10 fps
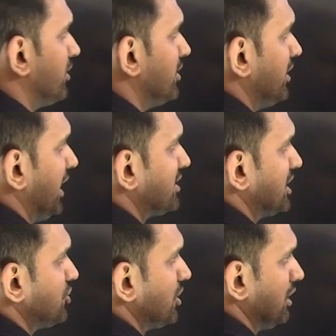for
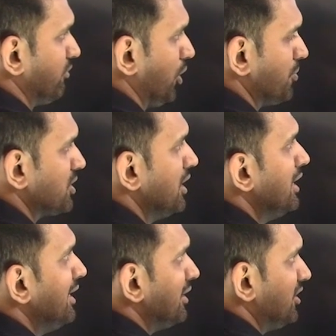extension reforms.
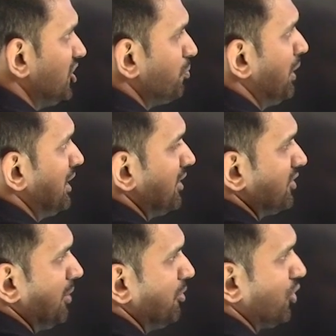This particular
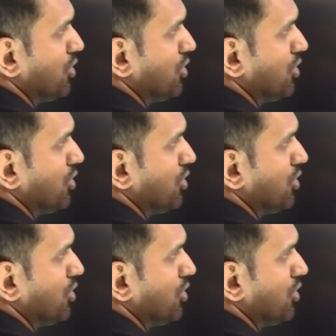scheme is